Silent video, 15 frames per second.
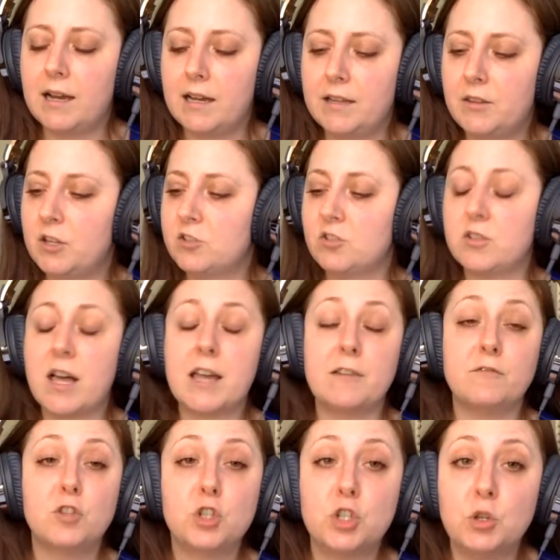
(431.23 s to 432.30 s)
There's a lot
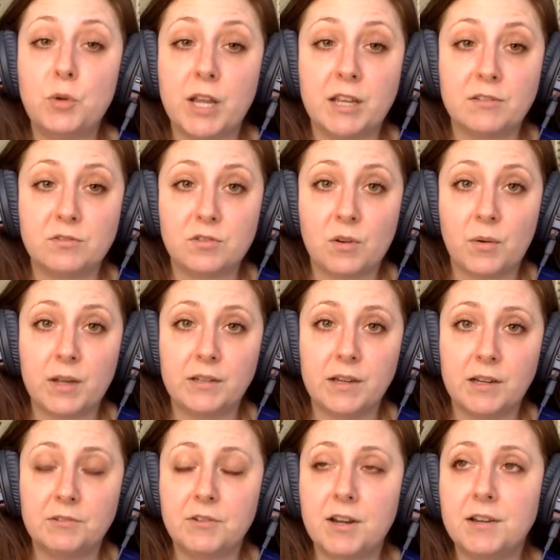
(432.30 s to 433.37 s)
of shootings going
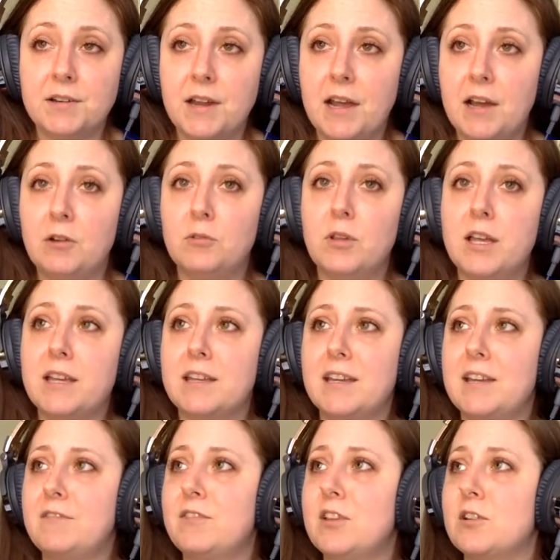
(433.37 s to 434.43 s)
on right now. Like
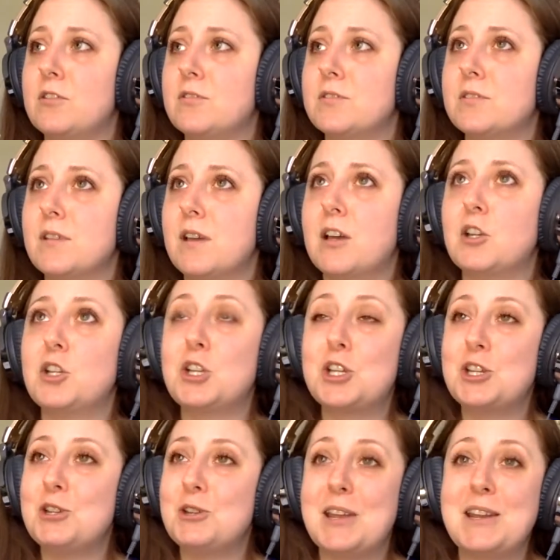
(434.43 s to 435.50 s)
if there's
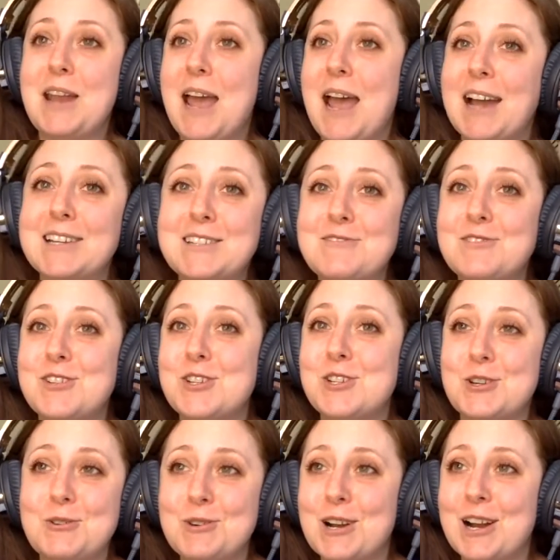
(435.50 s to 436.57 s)
an active
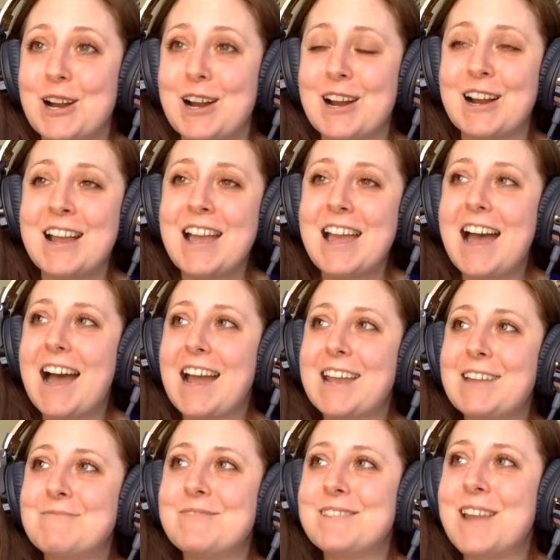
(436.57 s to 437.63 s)
shooter, I
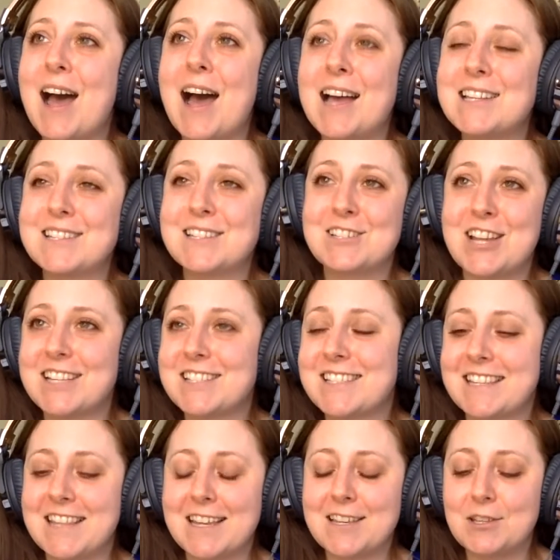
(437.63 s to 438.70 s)
am not
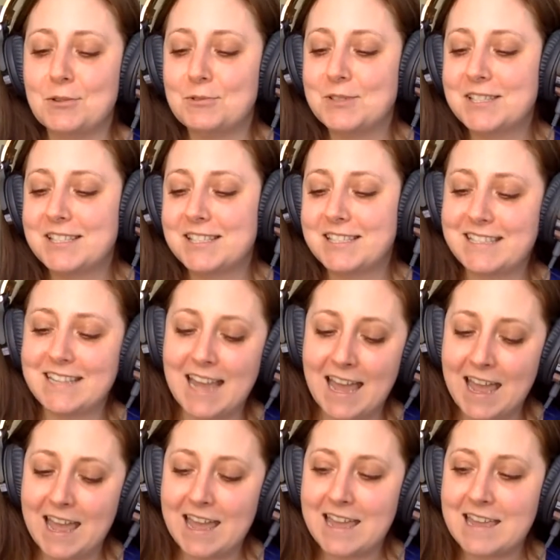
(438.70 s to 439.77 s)
suggesting that you
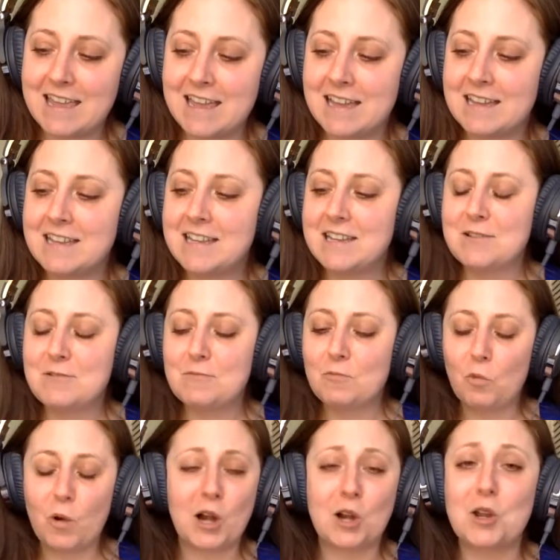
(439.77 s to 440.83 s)
stay
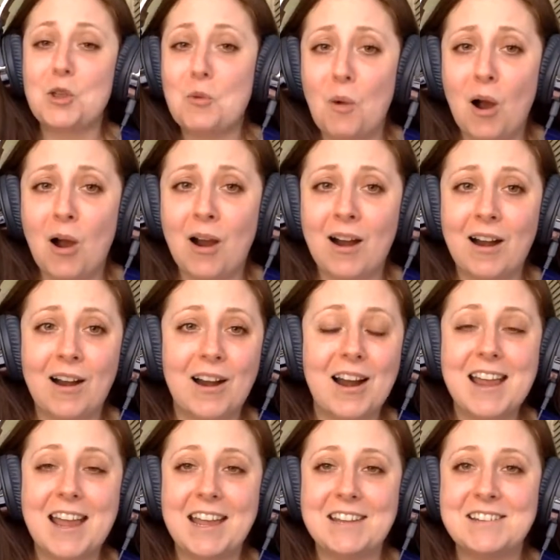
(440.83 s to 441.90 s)
where you are
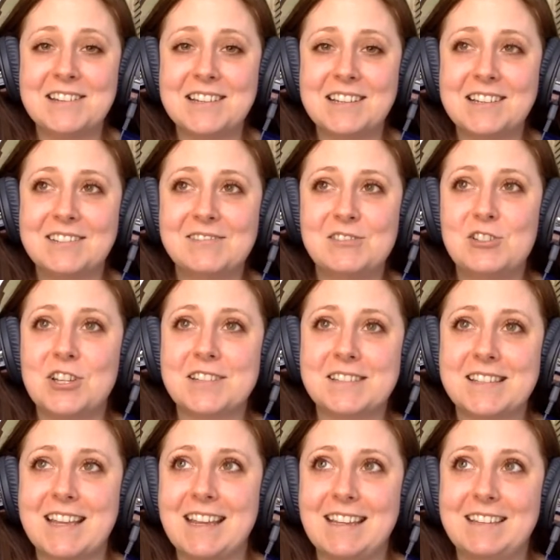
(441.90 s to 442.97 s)
and just
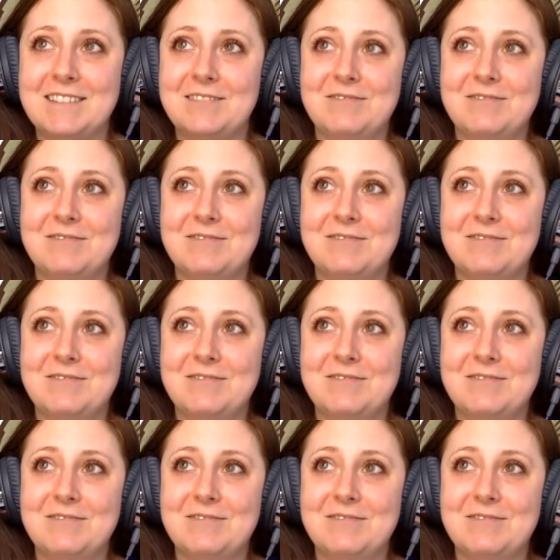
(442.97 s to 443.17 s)
like,